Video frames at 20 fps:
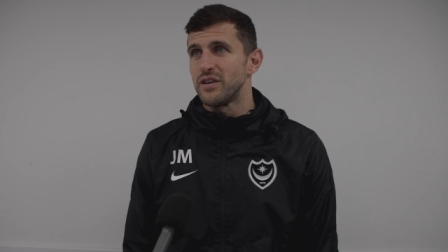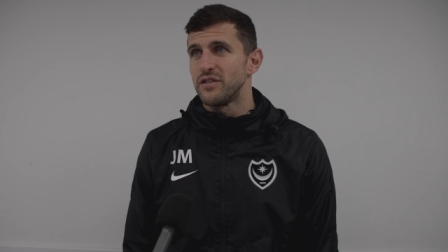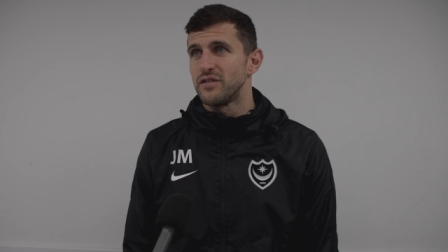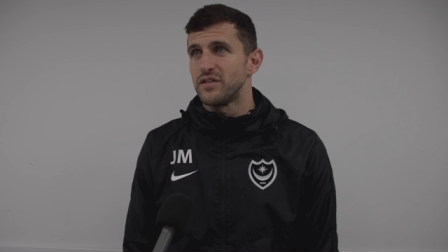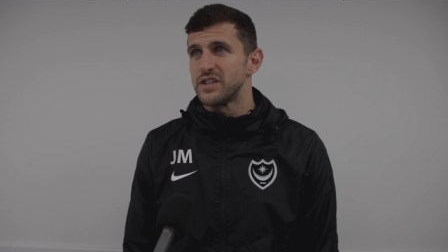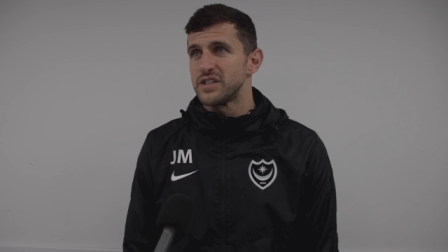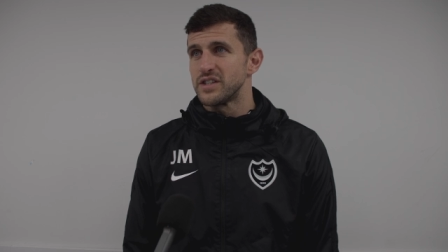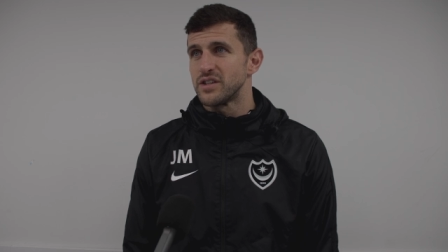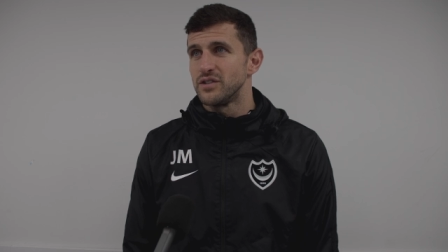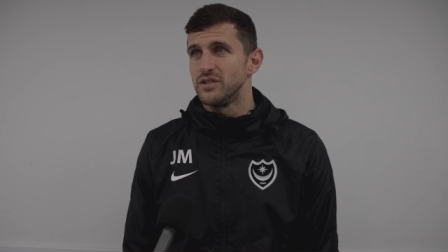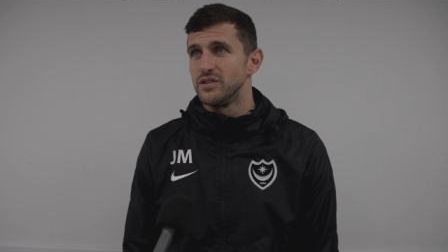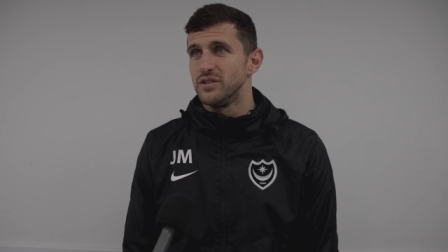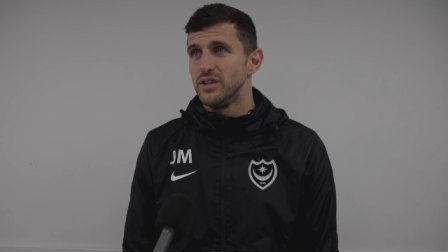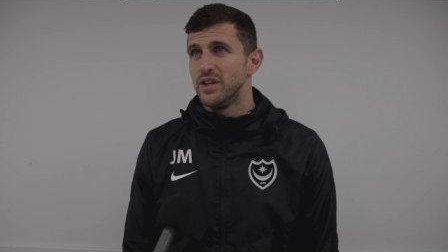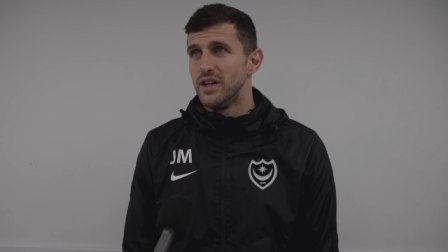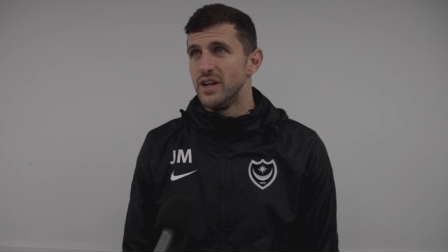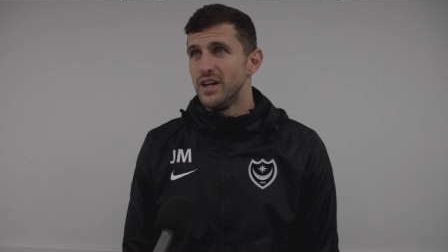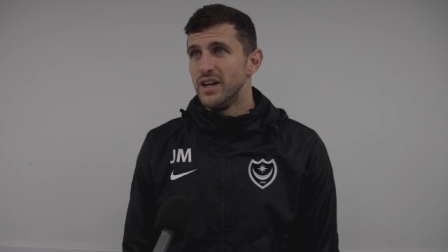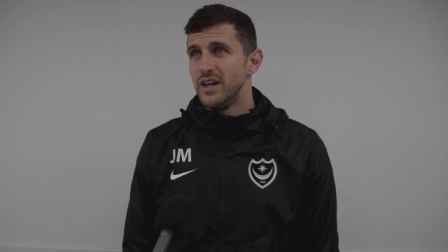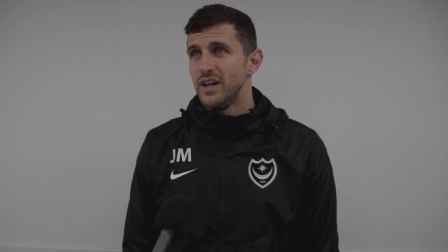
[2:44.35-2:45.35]
the physical
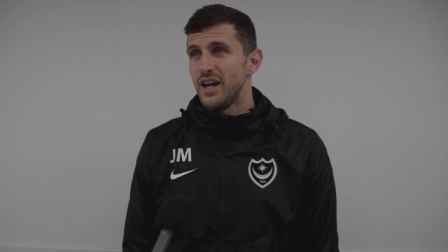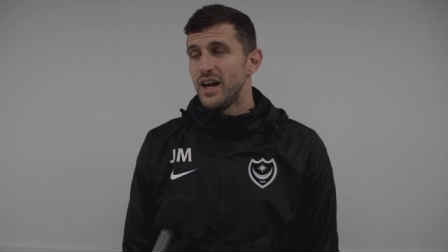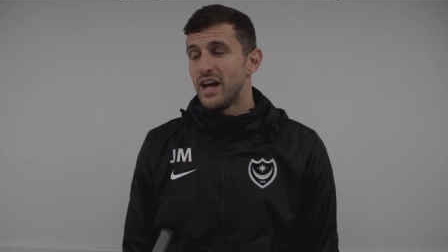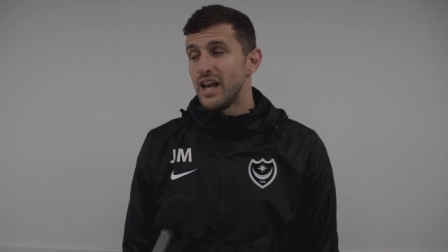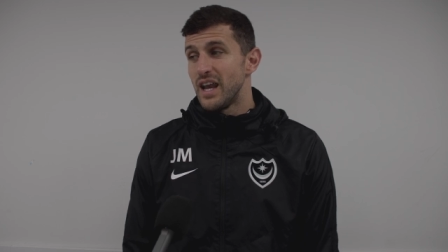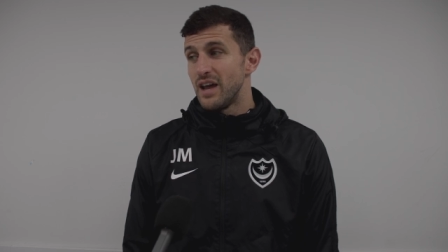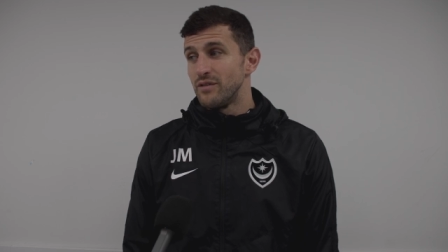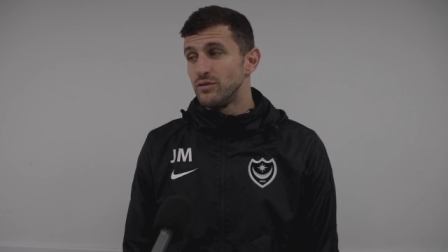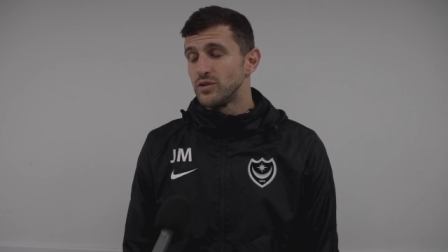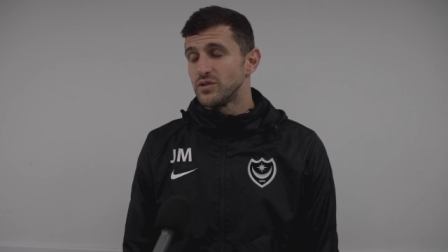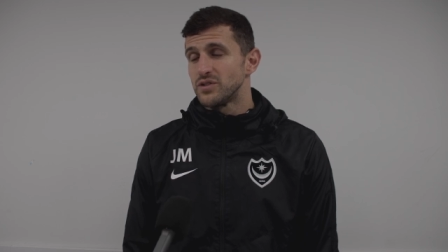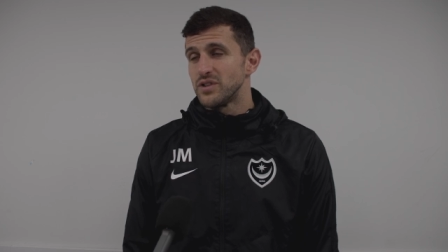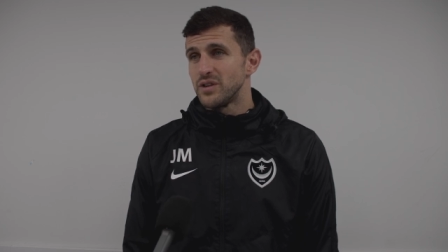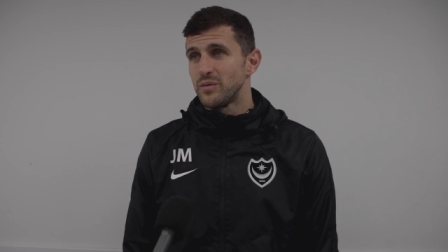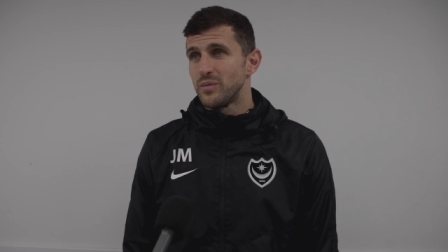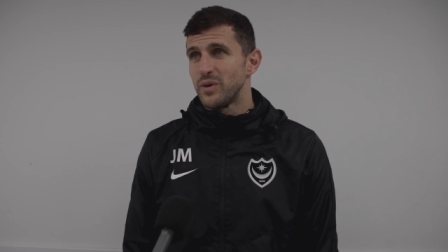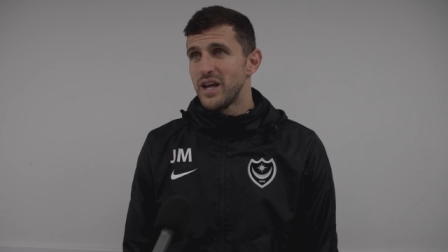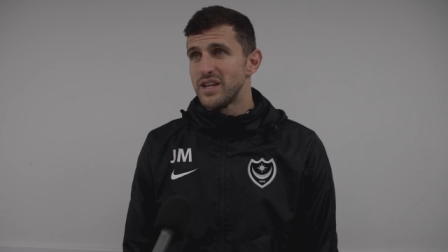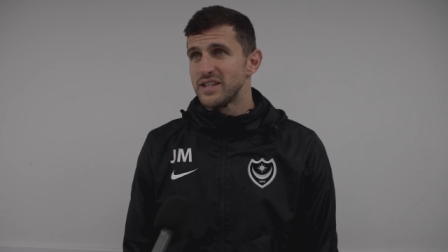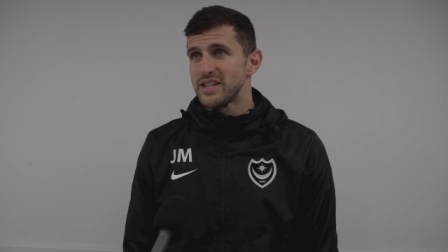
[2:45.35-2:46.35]
levels that the
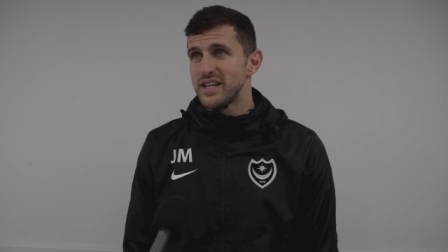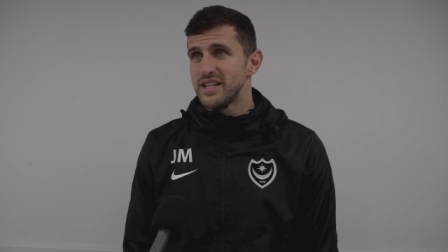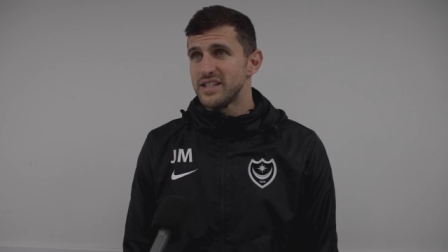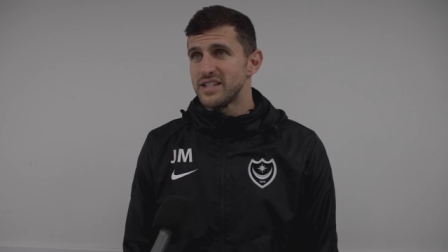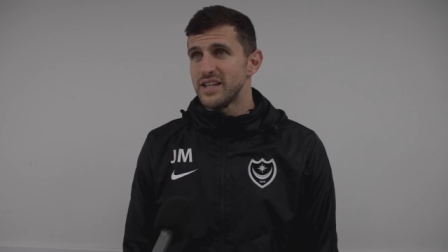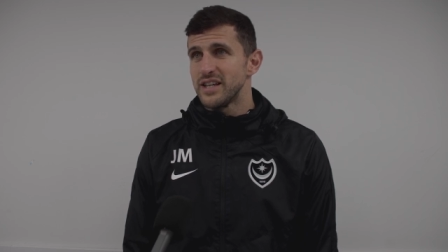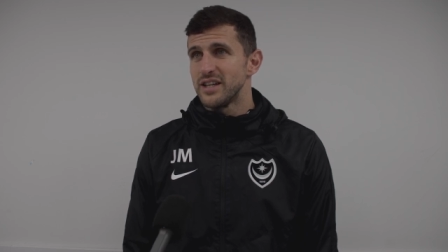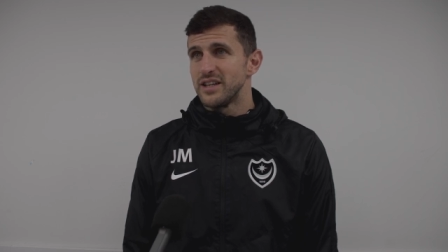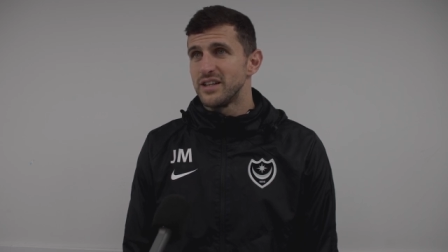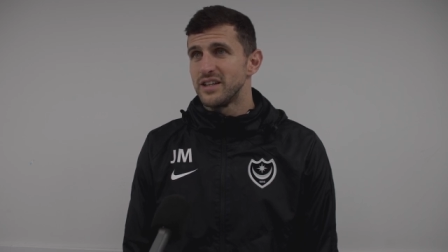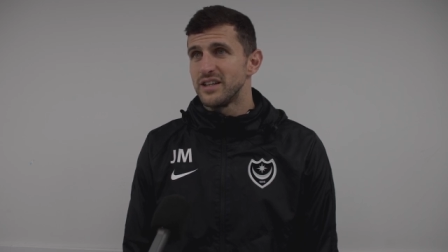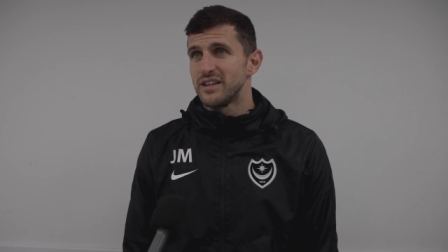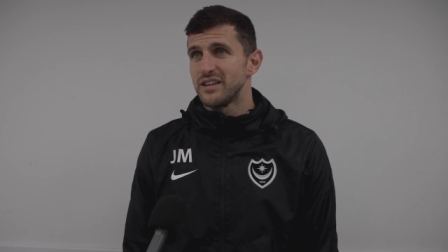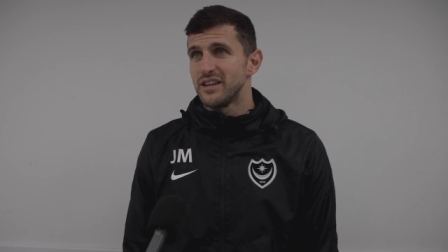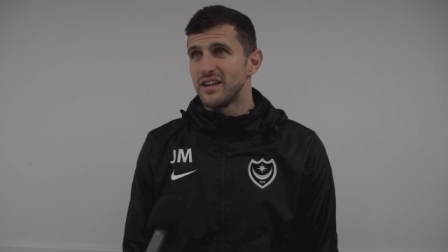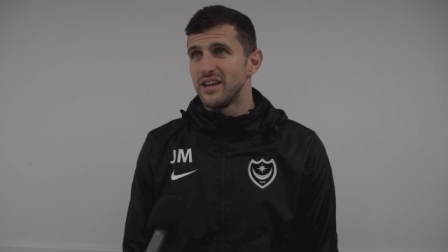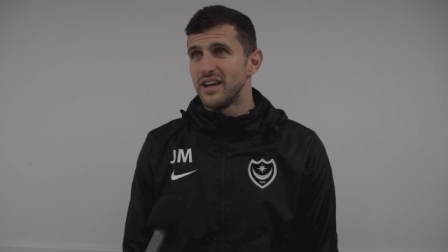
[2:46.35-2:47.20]
players are hitting and